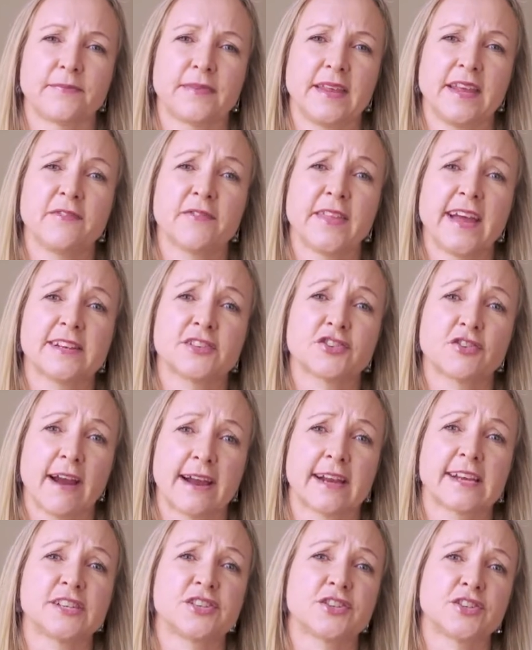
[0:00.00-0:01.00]
If that
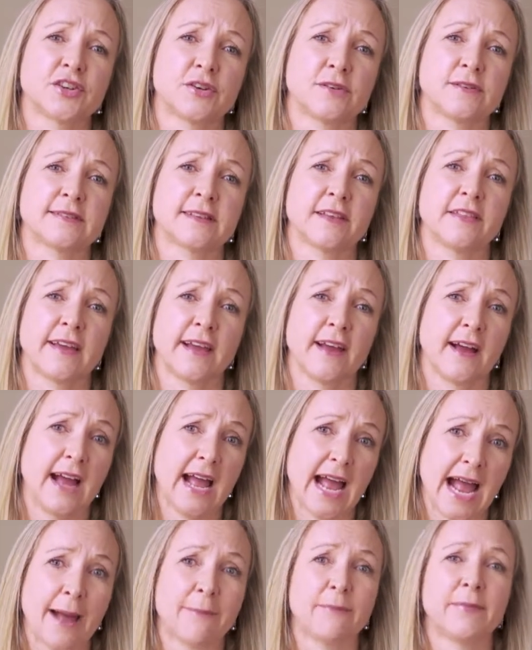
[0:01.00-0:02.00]
tracking shows that they are
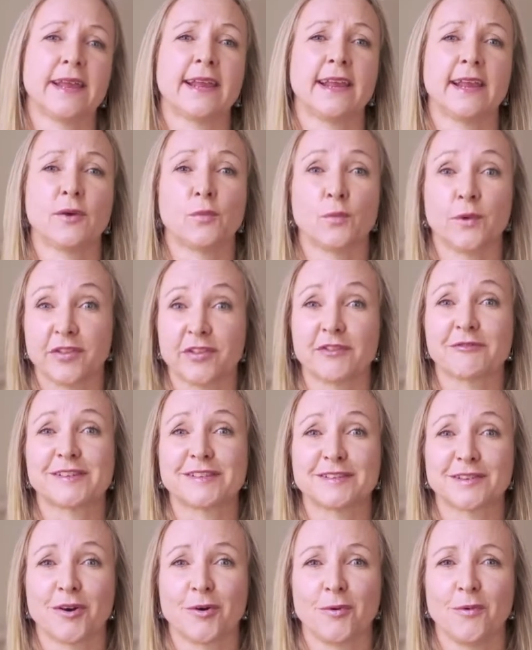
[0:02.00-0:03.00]
happy with the
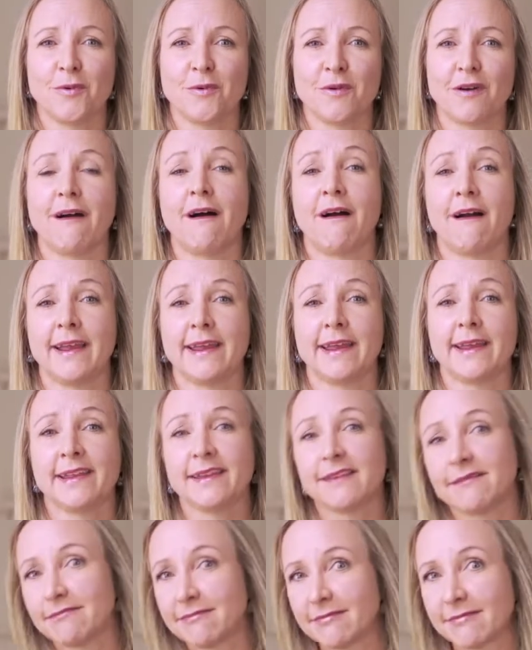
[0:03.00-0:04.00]
result, i.e.
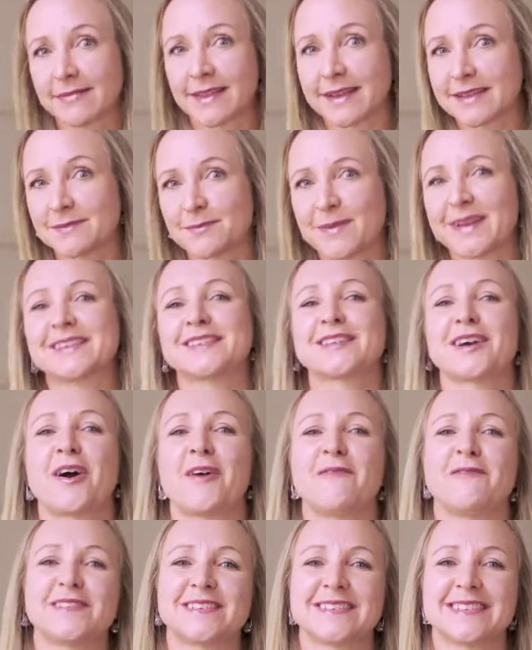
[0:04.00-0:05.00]
they spend
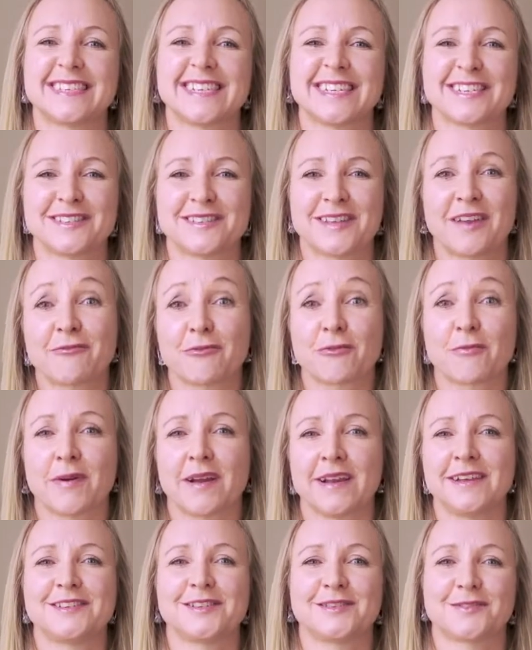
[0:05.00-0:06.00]
time visiting several
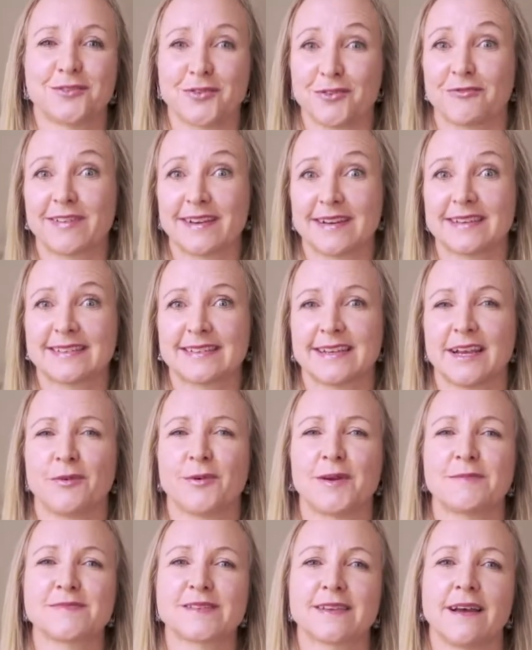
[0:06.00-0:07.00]
pages on your real estate
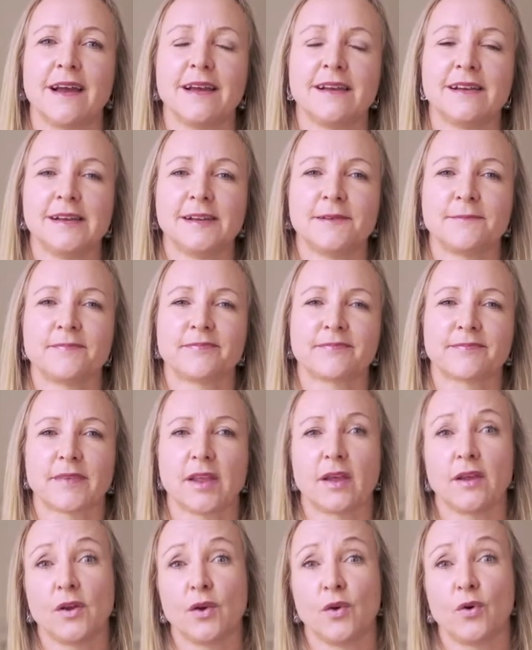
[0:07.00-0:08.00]
website,
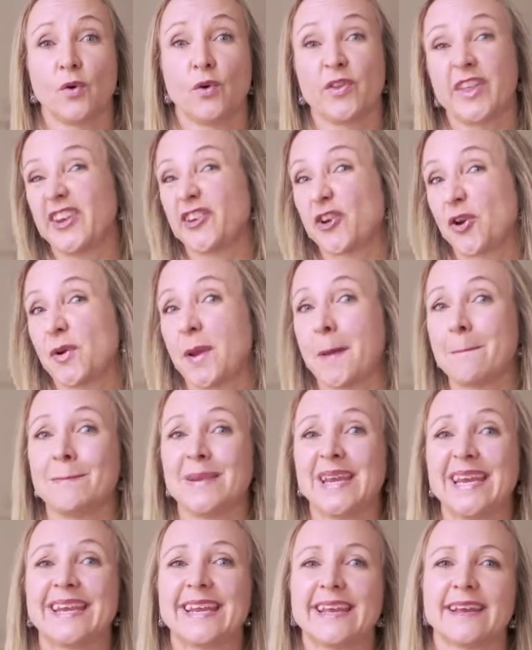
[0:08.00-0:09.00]
or they don't
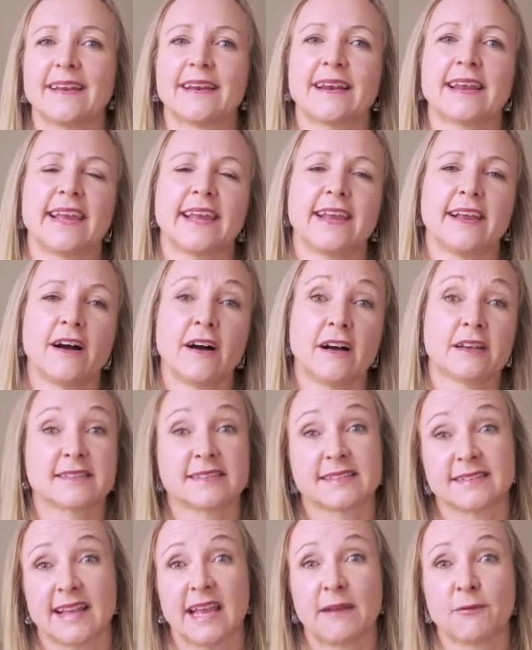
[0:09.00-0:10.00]
immediately ask the
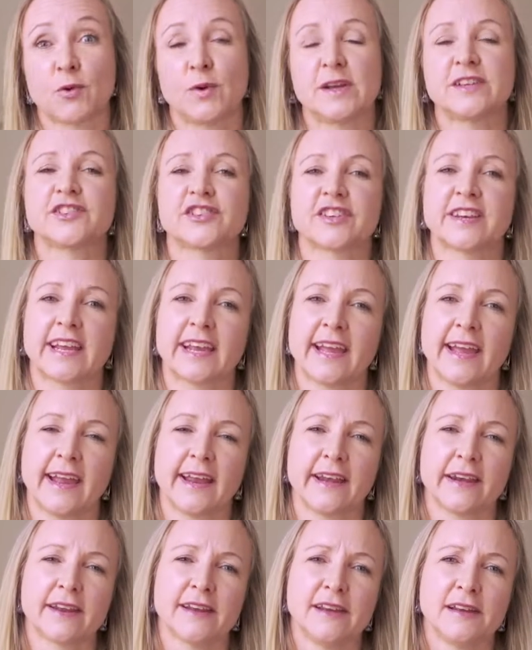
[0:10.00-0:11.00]
same question
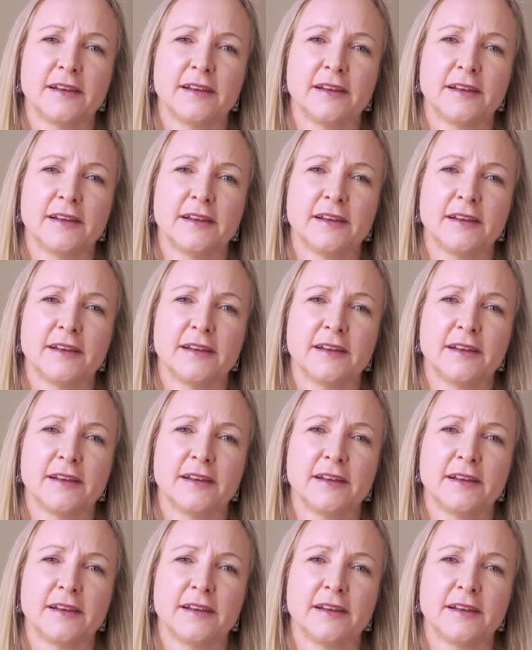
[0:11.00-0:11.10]
again,